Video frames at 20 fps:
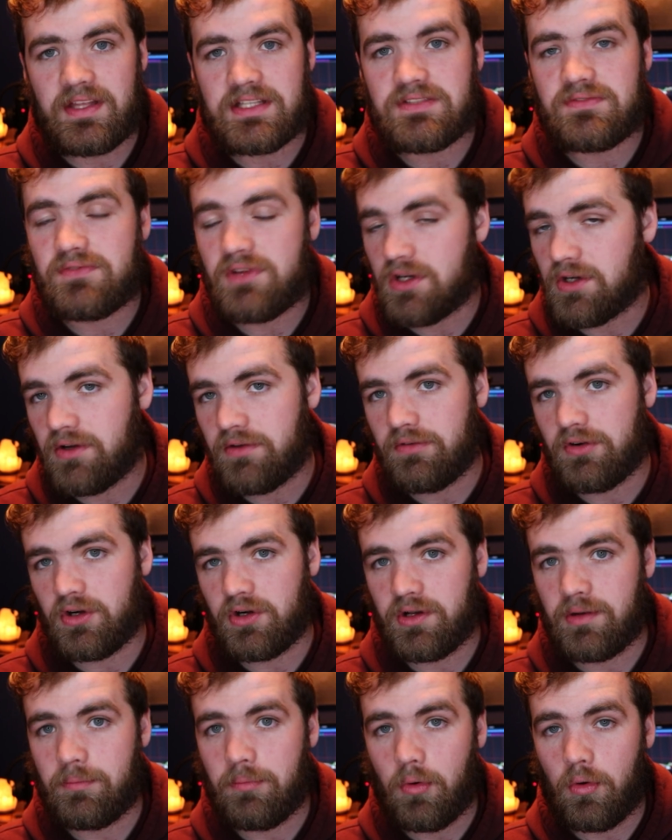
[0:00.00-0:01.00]
That's very,
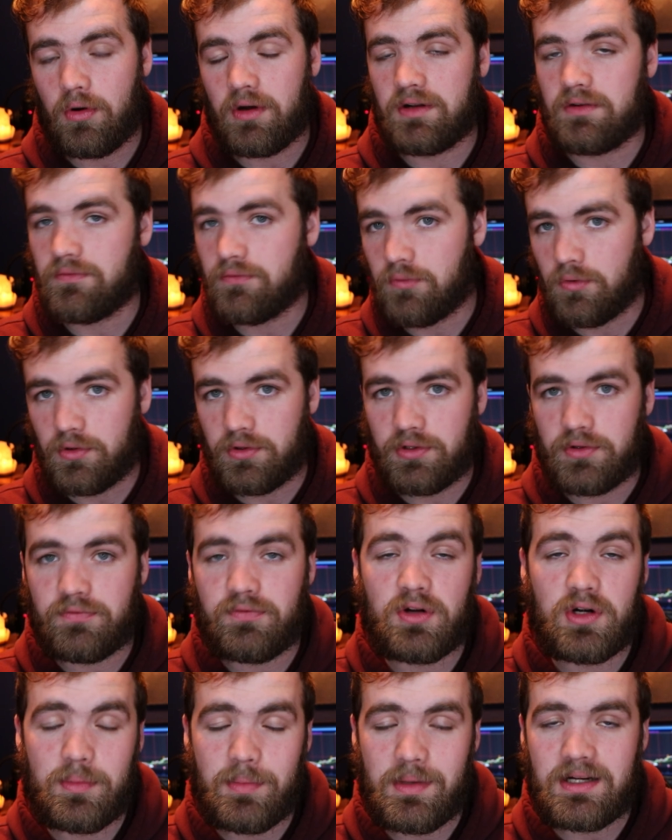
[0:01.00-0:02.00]
very important for your
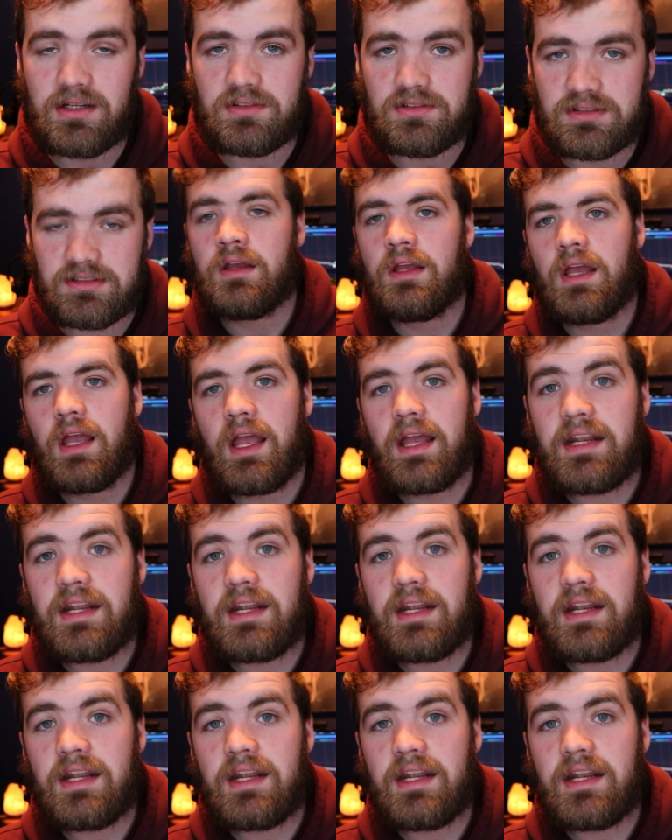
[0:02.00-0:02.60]
fundamentals.